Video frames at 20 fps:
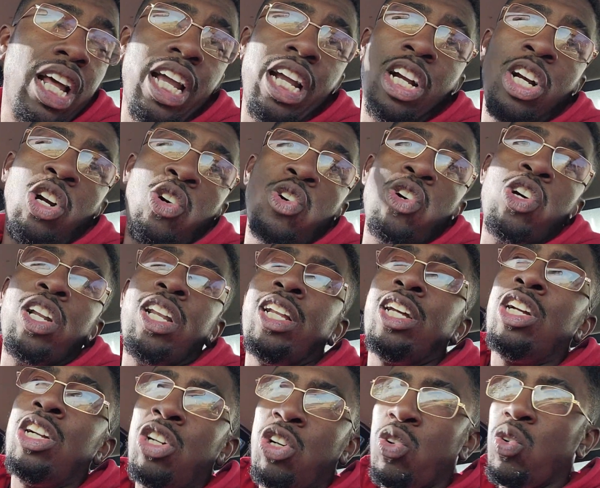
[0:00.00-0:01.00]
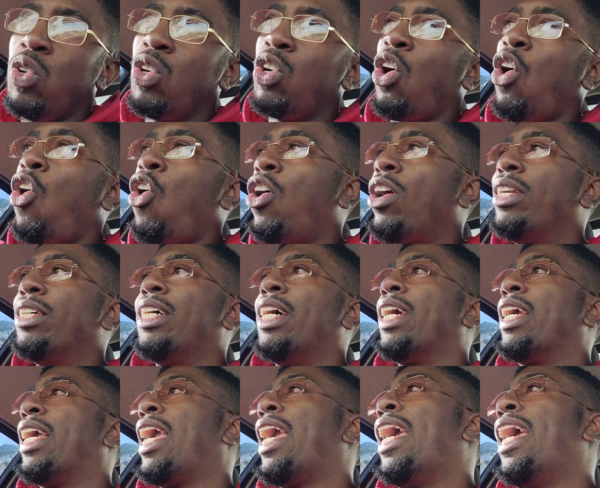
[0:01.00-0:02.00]
like going hard as I
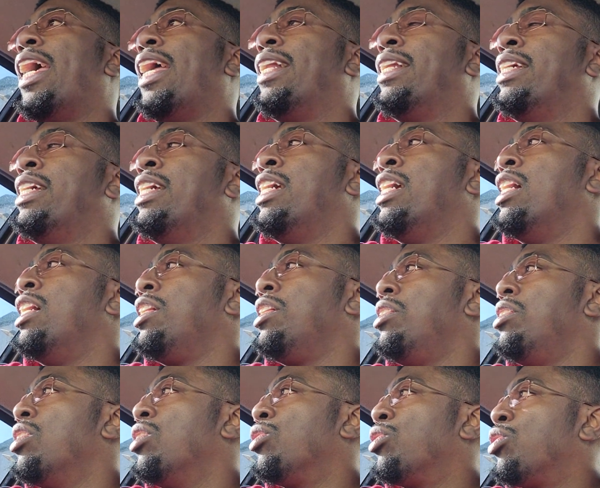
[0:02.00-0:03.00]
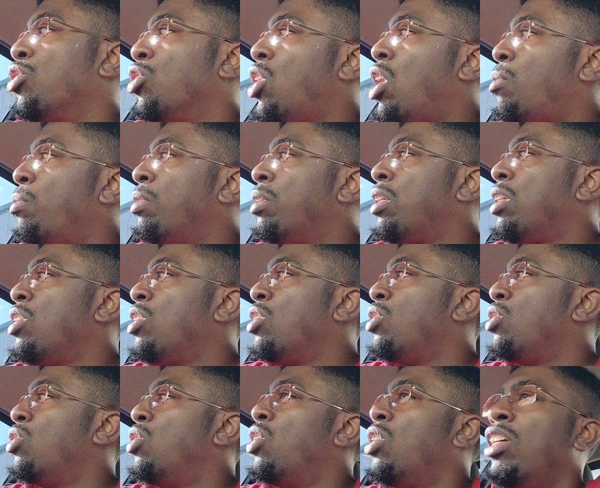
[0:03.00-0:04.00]
can, So I'm gonna
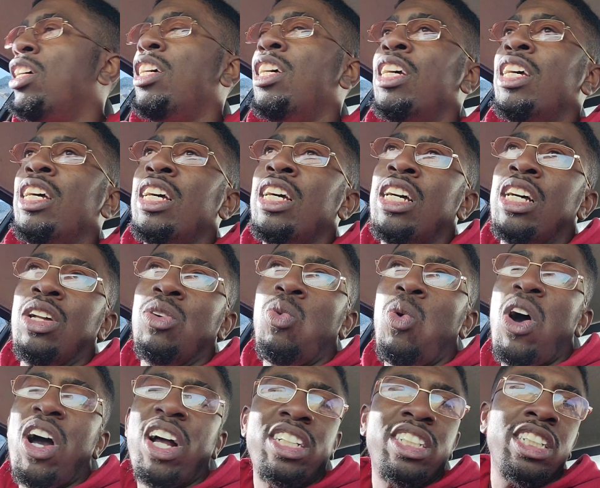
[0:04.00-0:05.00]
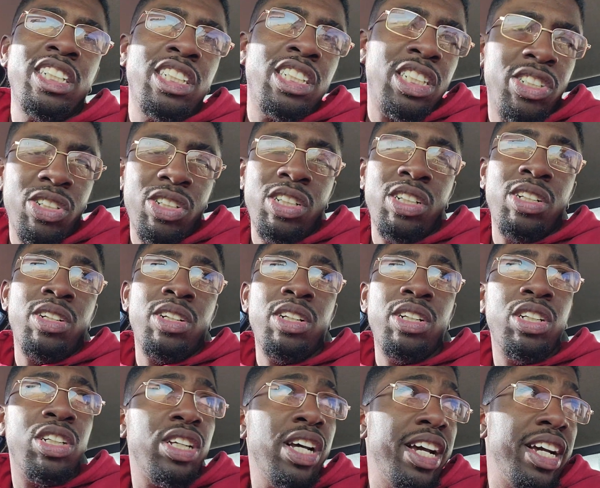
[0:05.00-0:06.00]
go watch
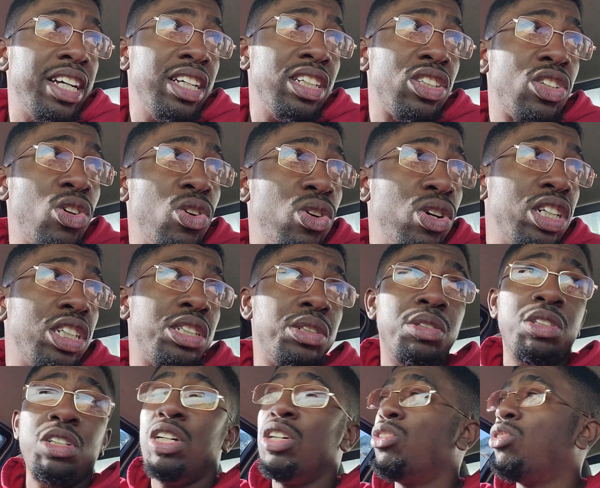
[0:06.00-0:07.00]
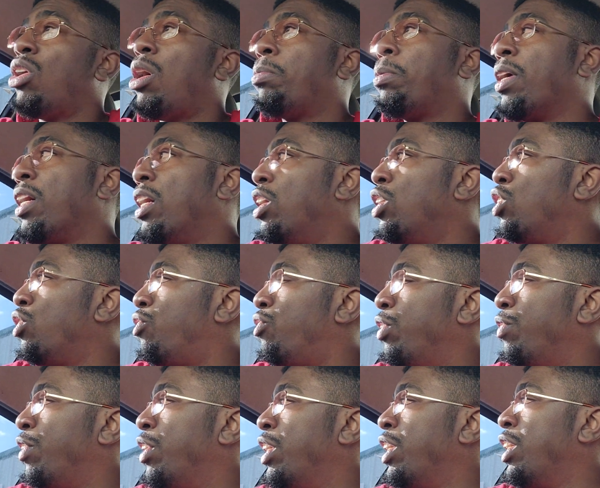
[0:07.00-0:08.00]
take his course, drop the
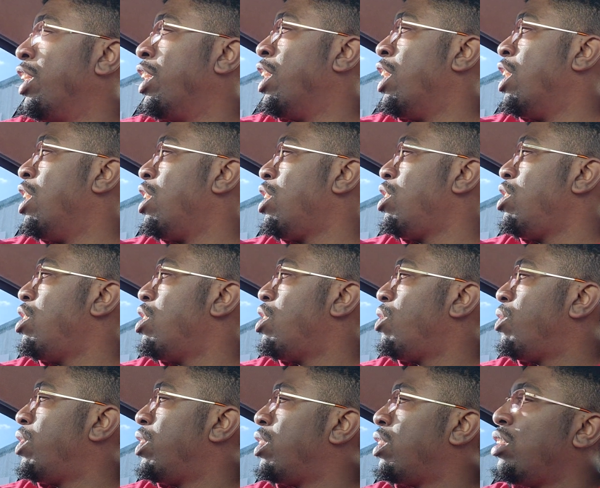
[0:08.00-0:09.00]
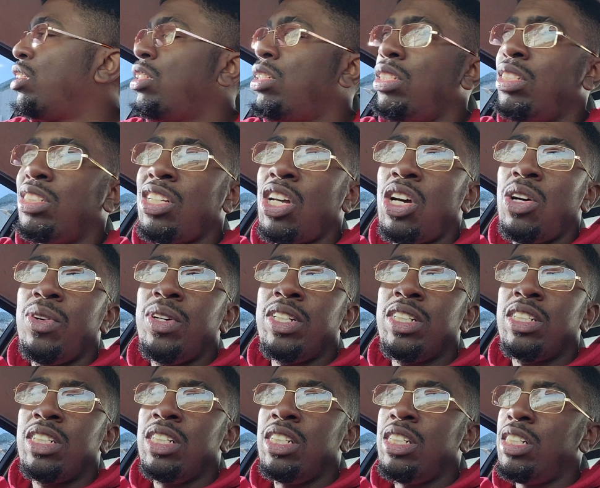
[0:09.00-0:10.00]
150, and it's
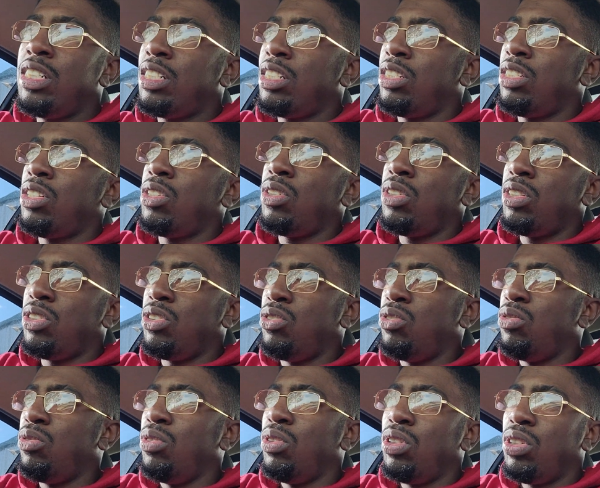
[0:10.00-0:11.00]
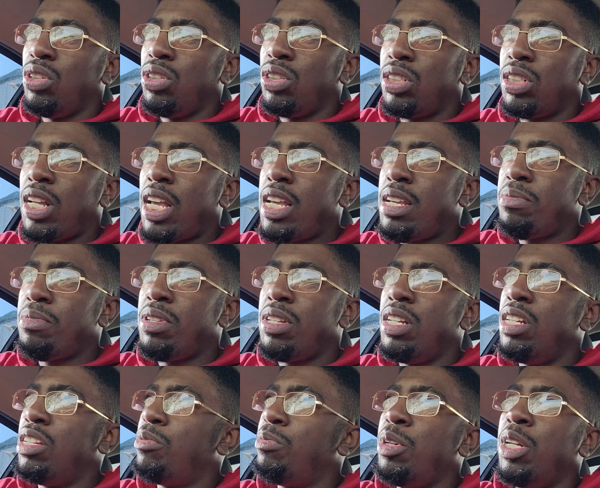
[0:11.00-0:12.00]
always good, to take
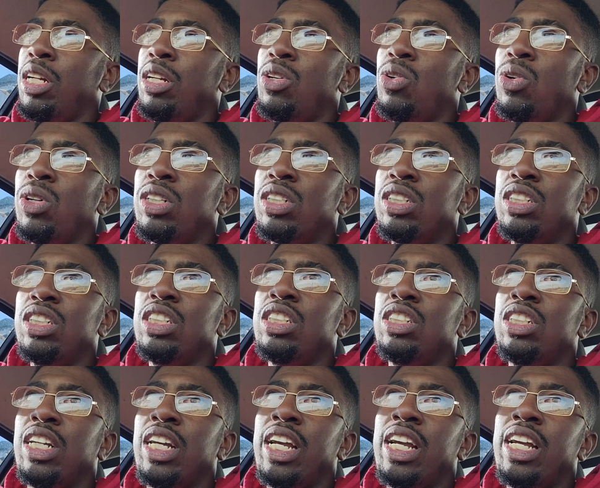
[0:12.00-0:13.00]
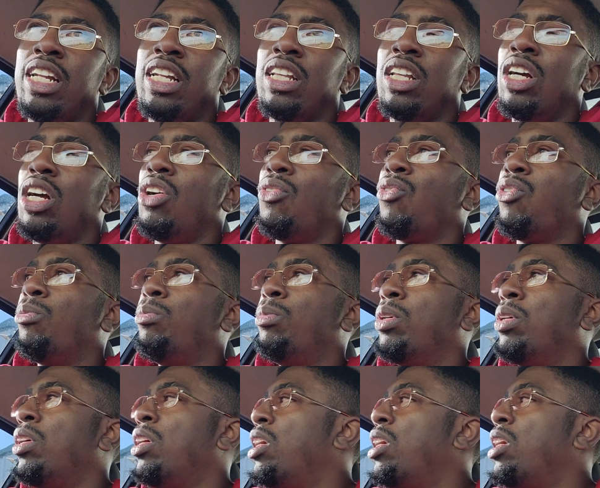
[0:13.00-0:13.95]
as many courses as you can and learn from